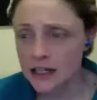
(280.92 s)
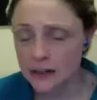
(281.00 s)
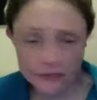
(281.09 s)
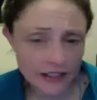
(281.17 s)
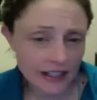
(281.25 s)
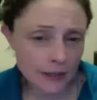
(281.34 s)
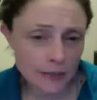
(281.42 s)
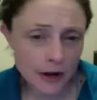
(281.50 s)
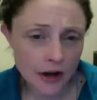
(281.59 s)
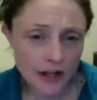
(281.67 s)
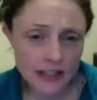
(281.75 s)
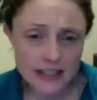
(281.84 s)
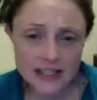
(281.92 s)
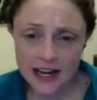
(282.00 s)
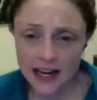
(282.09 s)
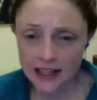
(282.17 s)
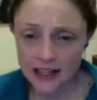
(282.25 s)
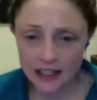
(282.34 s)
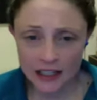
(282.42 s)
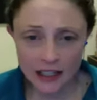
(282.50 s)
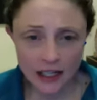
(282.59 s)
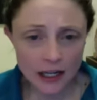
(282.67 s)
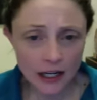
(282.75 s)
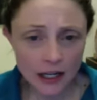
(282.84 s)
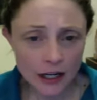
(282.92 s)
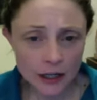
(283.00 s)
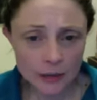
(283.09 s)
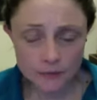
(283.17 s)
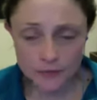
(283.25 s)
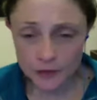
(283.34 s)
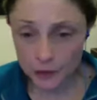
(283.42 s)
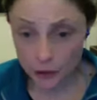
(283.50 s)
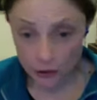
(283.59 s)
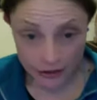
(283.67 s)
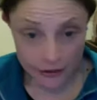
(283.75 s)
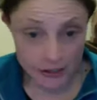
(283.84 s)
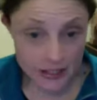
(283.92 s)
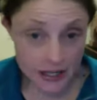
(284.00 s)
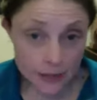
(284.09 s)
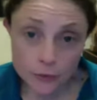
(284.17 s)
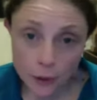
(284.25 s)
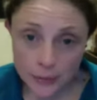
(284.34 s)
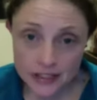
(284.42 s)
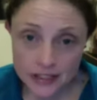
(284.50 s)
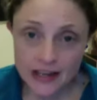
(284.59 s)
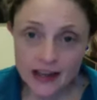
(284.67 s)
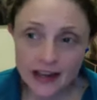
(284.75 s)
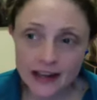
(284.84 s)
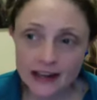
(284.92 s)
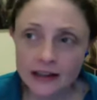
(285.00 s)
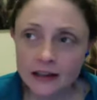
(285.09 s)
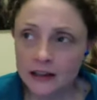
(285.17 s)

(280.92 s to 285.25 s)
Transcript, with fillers: affiliate marketing um, you know like you say property